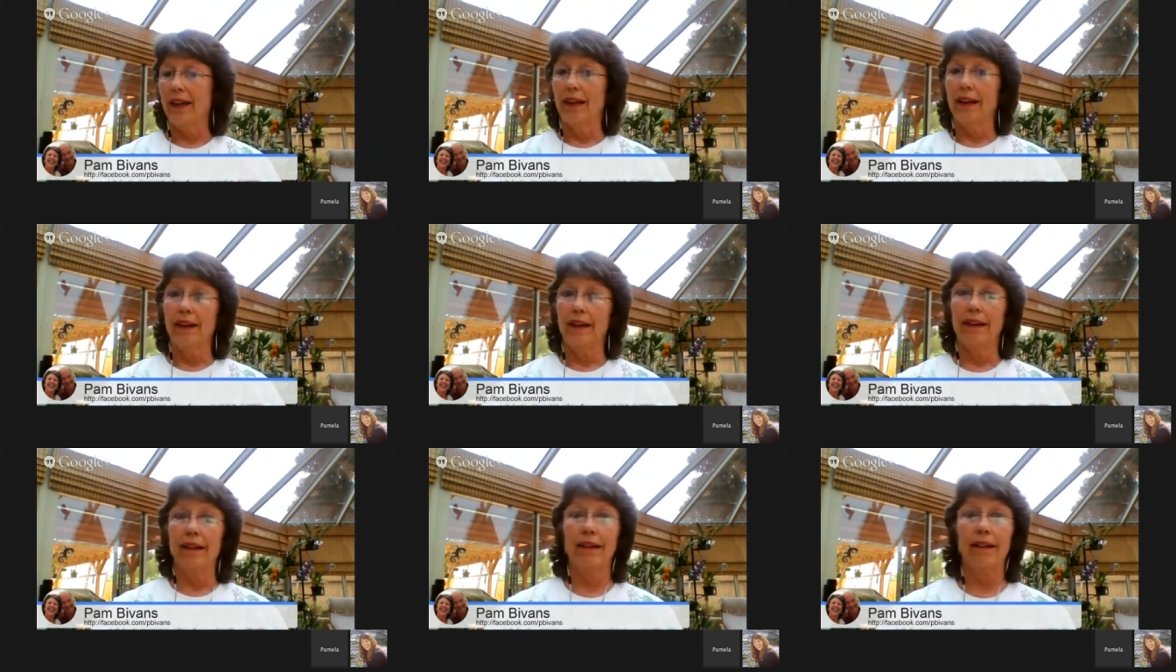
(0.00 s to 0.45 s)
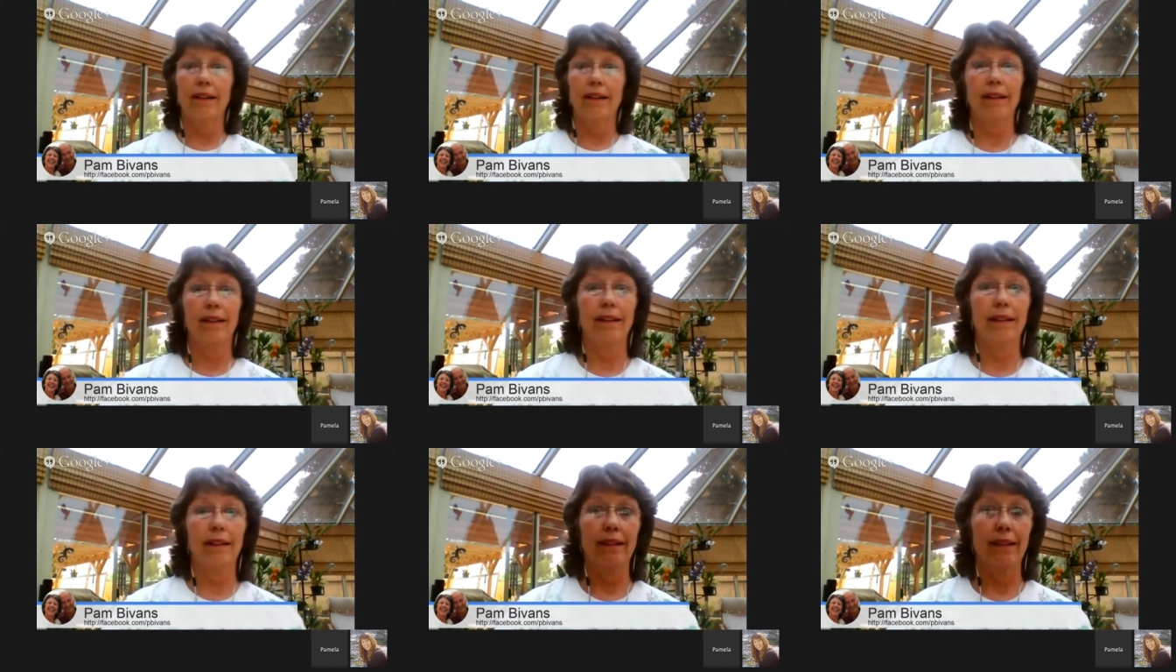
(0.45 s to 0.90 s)

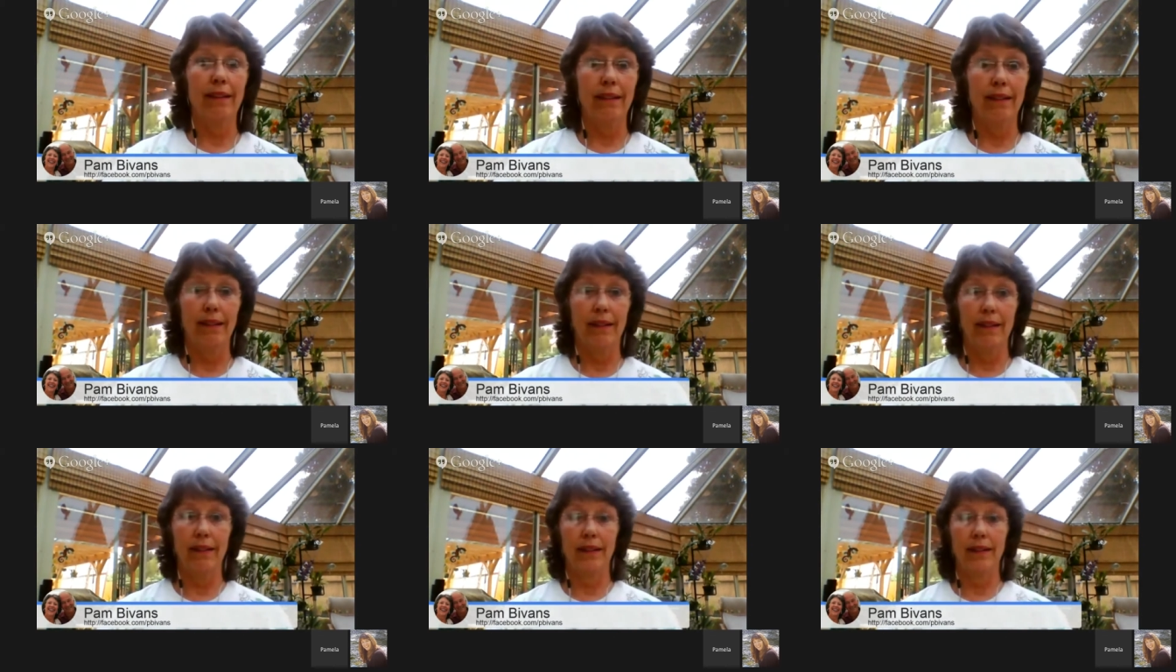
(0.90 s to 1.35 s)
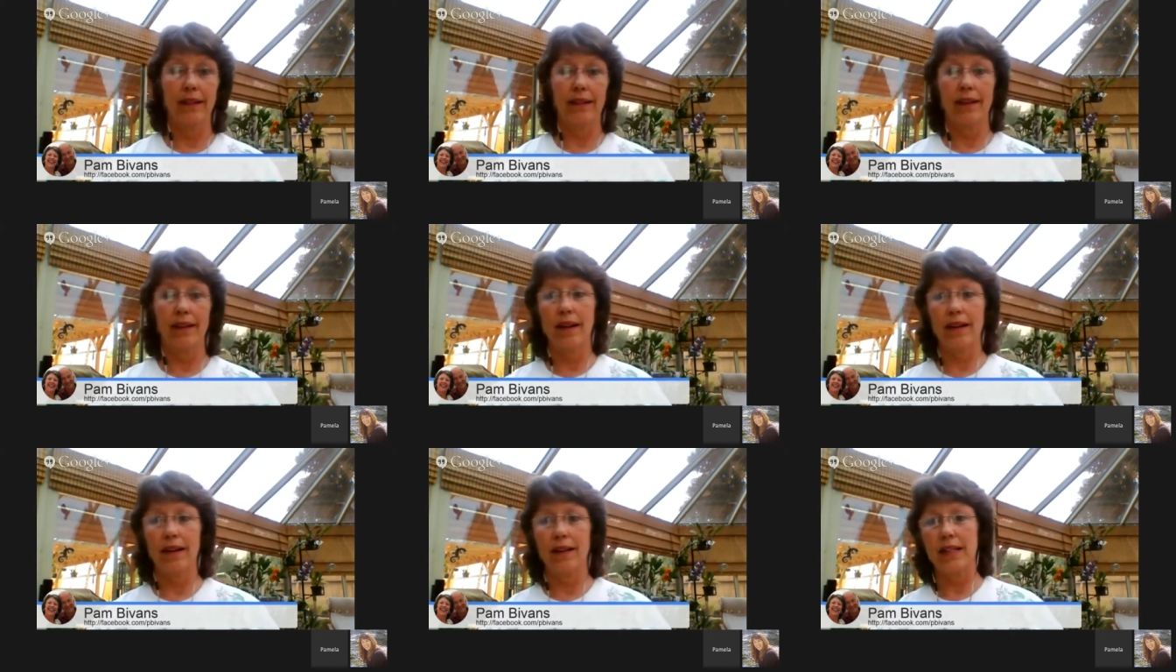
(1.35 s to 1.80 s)
Ah,
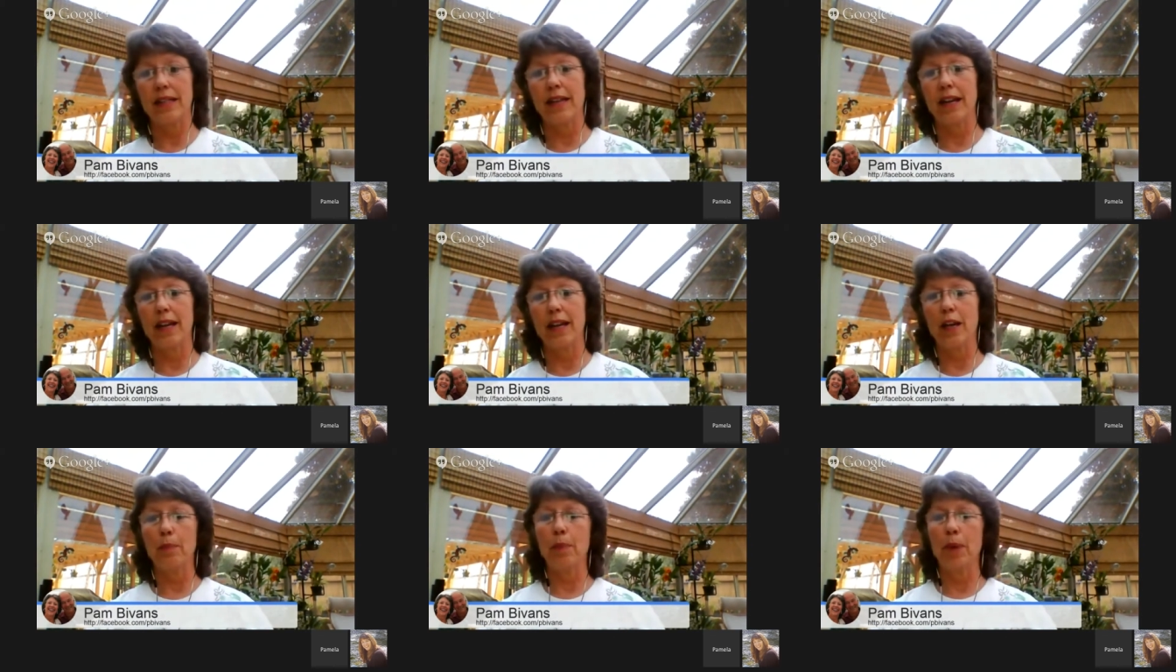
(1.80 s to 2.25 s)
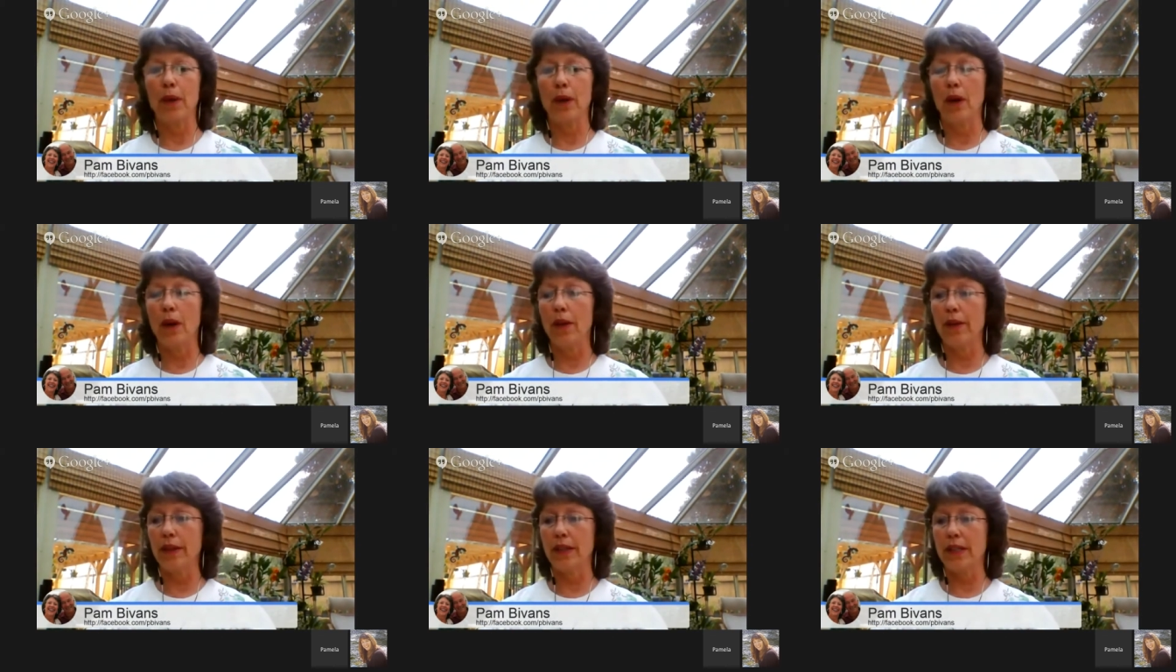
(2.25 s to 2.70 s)
gotta stay up on
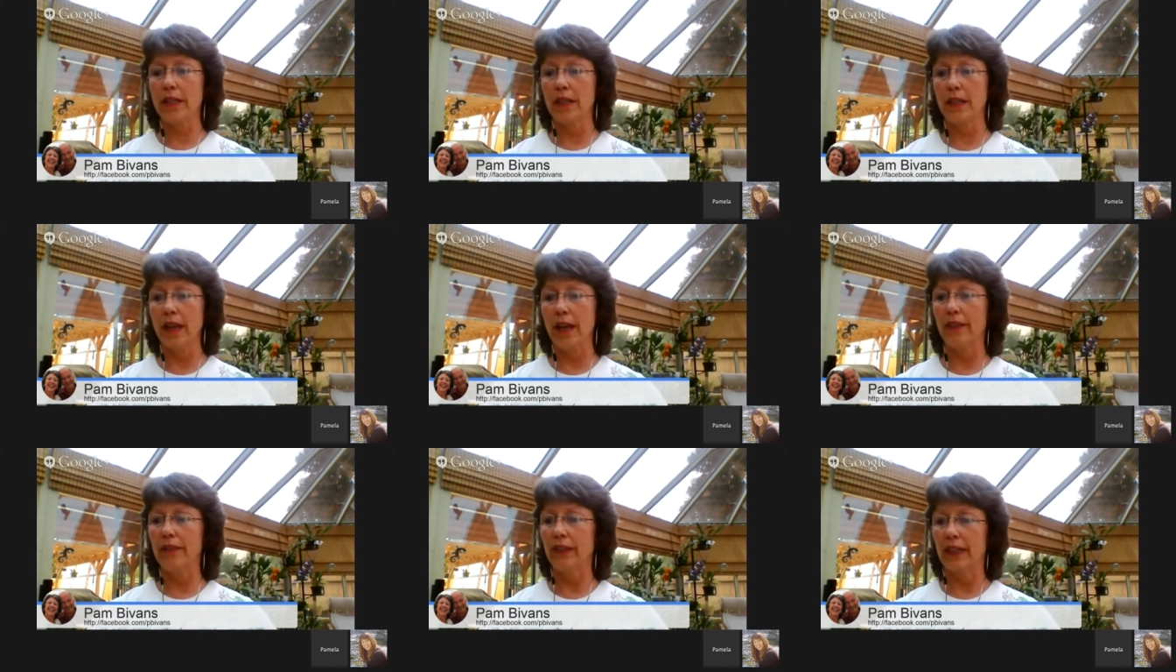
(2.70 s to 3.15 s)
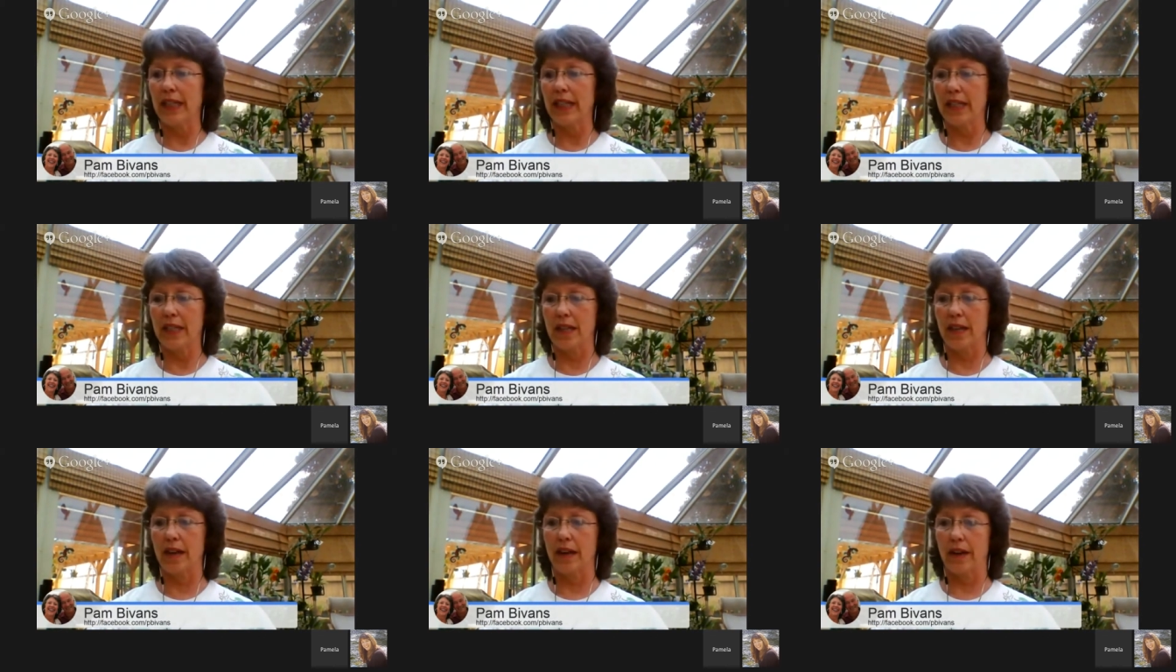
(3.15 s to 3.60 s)
all this lovely
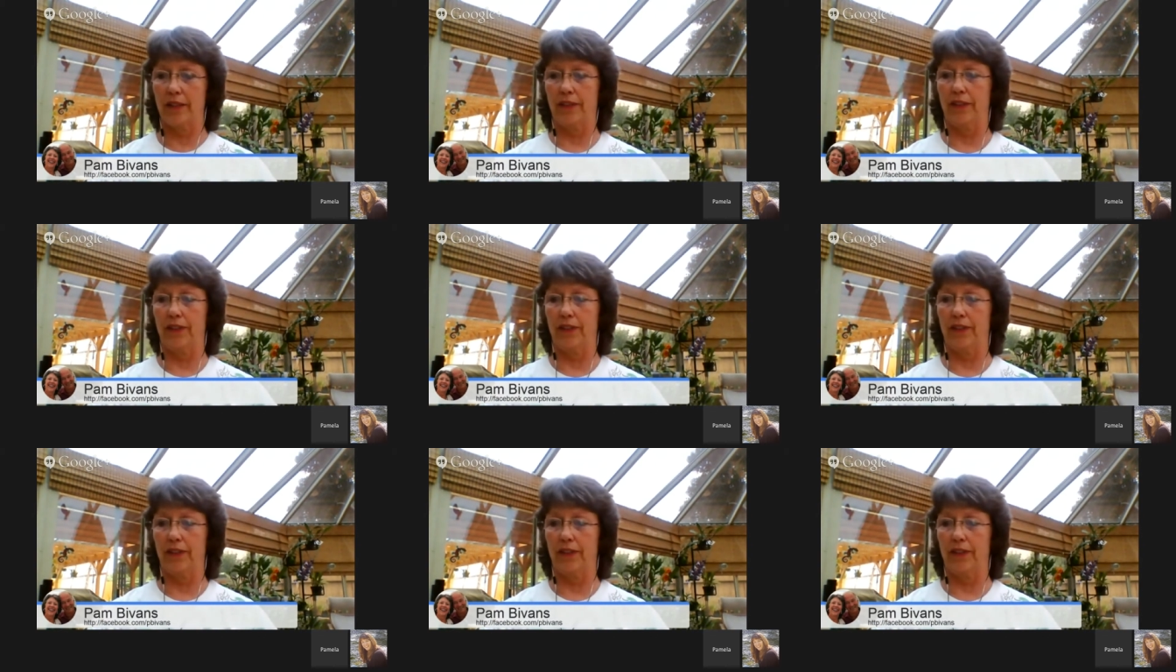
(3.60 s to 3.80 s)
stuff.